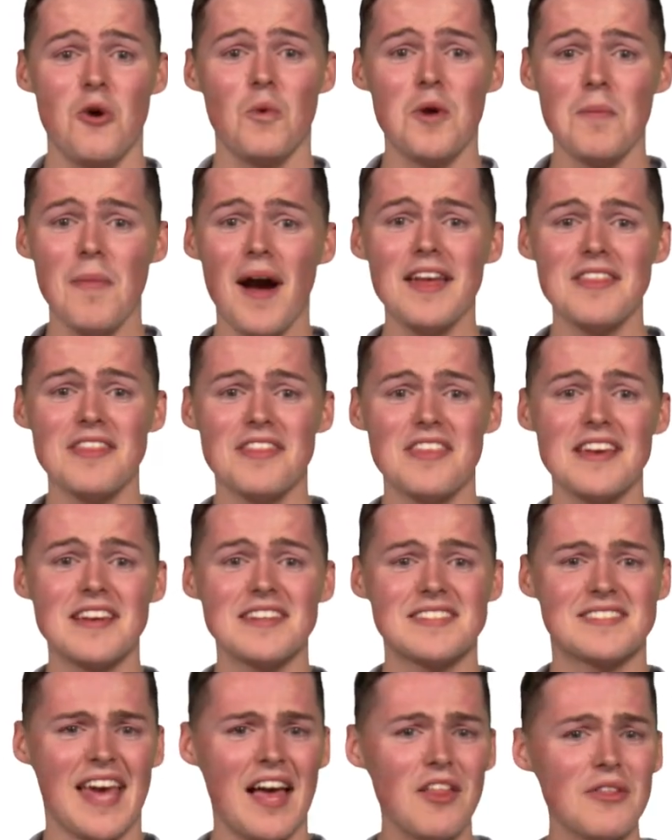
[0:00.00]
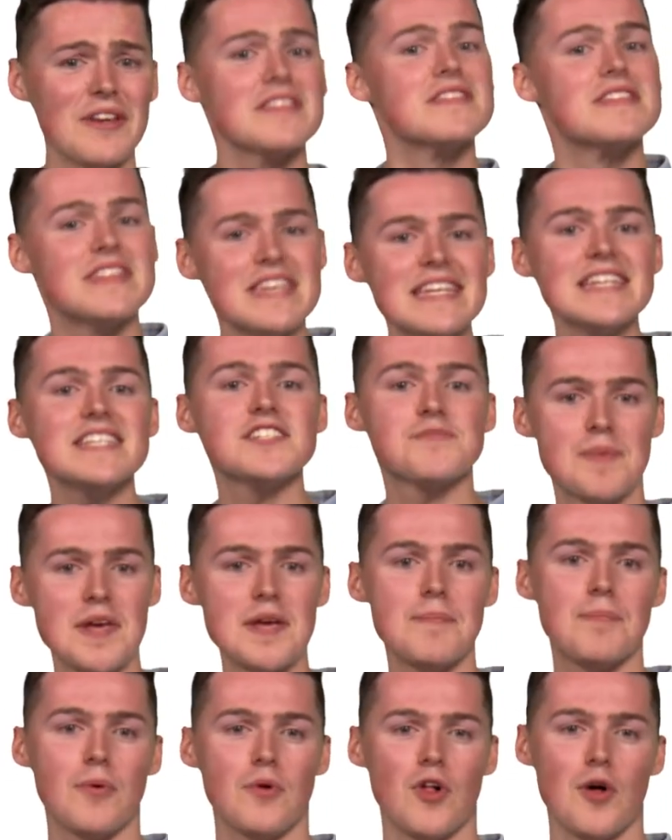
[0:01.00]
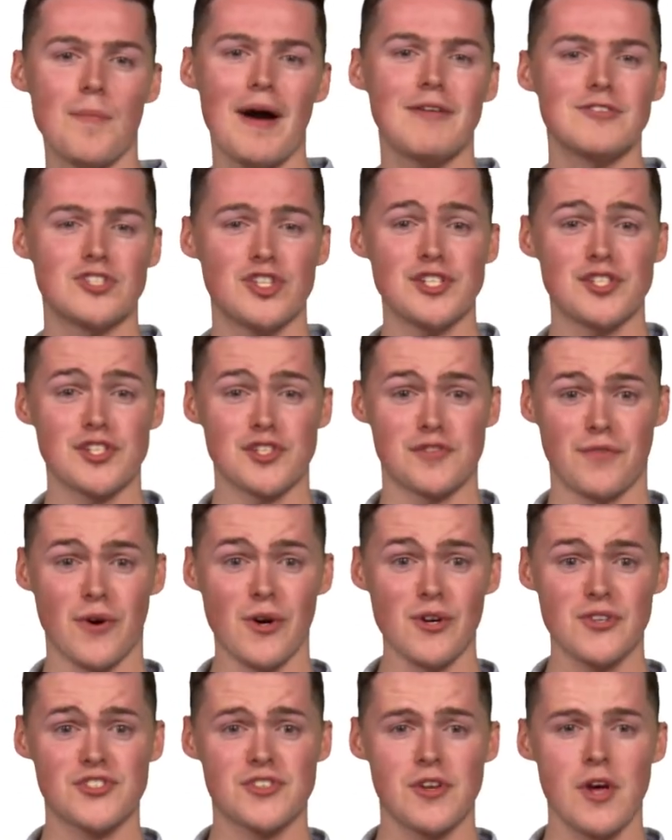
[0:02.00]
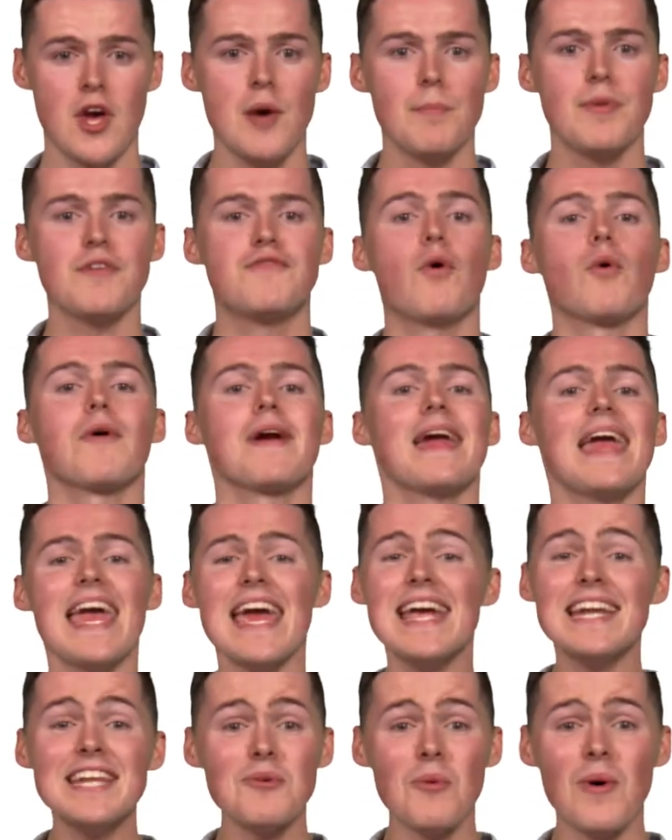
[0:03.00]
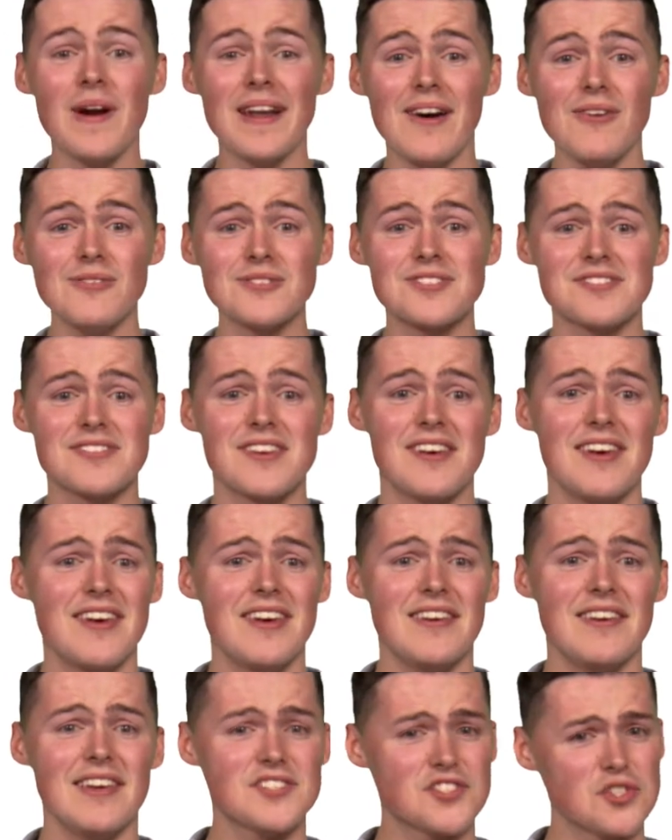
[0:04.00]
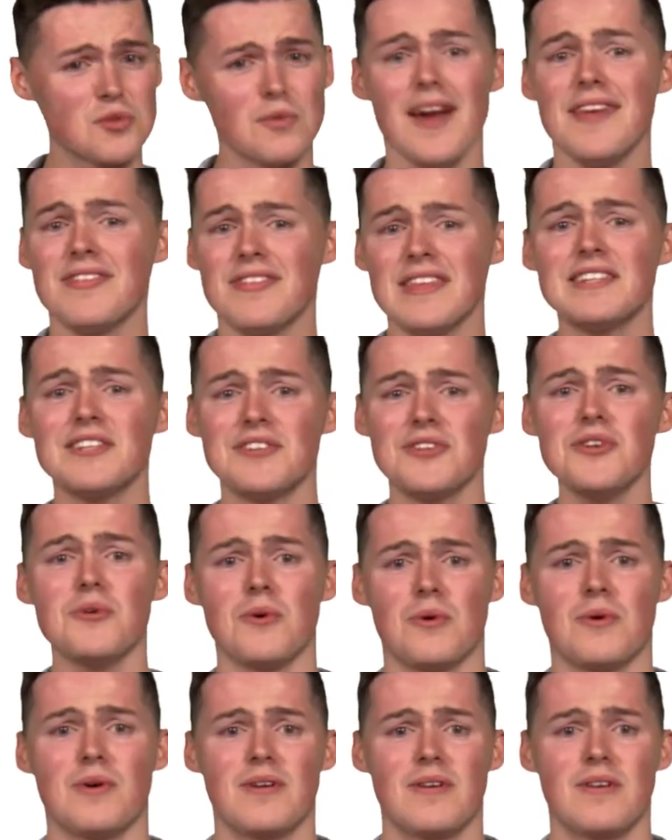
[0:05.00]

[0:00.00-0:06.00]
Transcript: We might think telling these people about Jesus first before anyone else is the right thing to do.